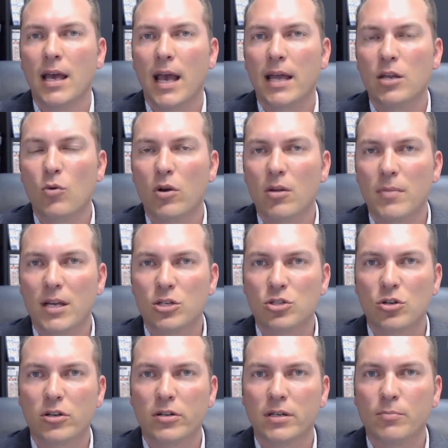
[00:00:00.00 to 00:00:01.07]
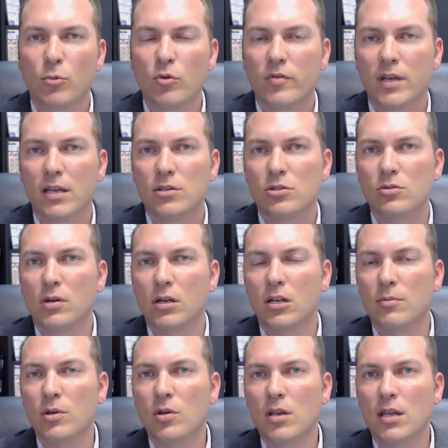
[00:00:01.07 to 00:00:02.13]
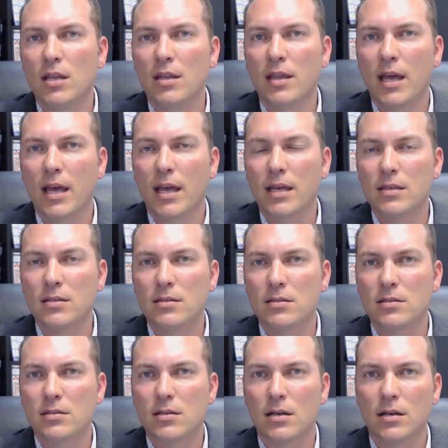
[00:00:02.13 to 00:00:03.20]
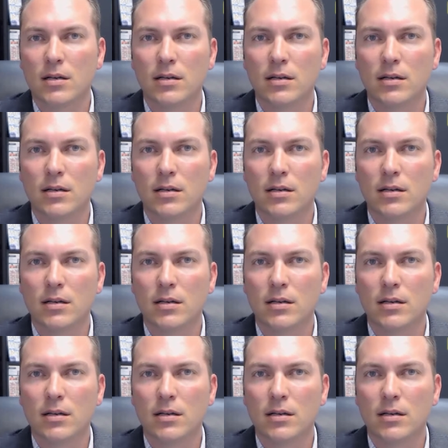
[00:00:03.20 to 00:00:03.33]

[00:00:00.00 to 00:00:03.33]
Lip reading: And you want to make sure you're moving into a community that is